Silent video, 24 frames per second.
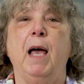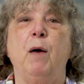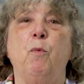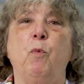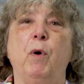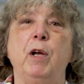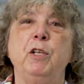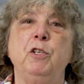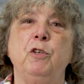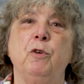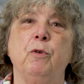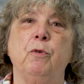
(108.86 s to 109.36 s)
And
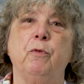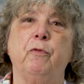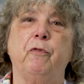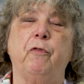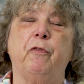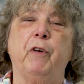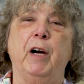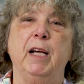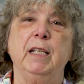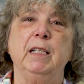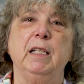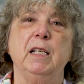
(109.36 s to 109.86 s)
when you
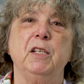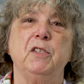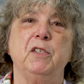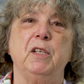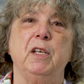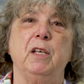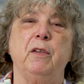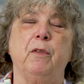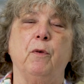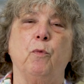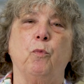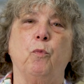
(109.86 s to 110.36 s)
finally
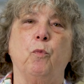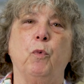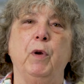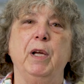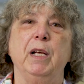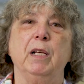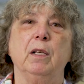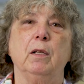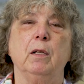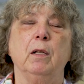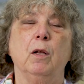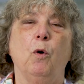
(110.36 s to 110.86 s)
see the
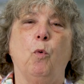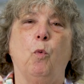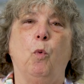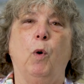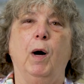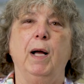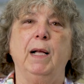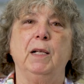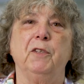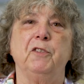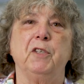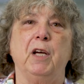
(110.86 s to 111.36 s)
real
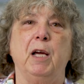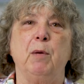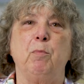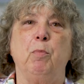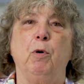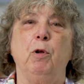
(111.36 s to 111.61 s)
wild type